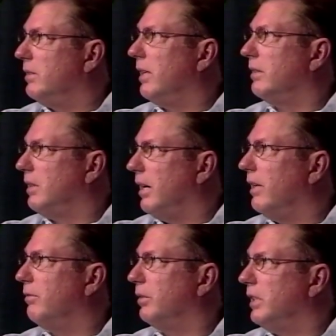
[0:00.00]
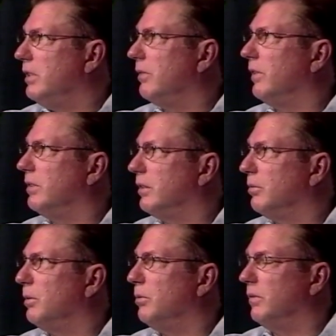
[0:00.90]
set aside for each of us as
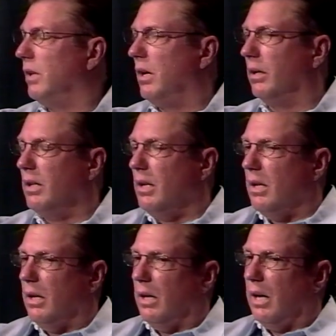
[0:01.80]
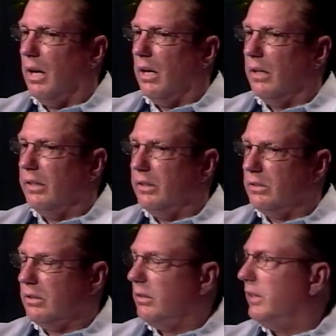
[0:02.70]
we move along. Uh, it
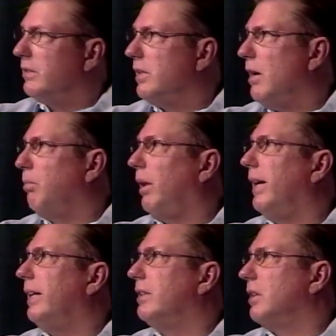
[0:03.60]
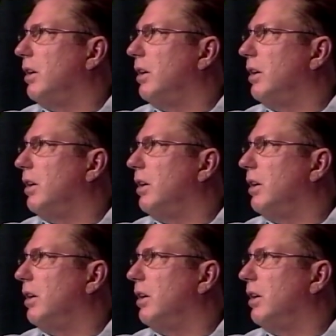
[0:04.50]
certainly is not playing as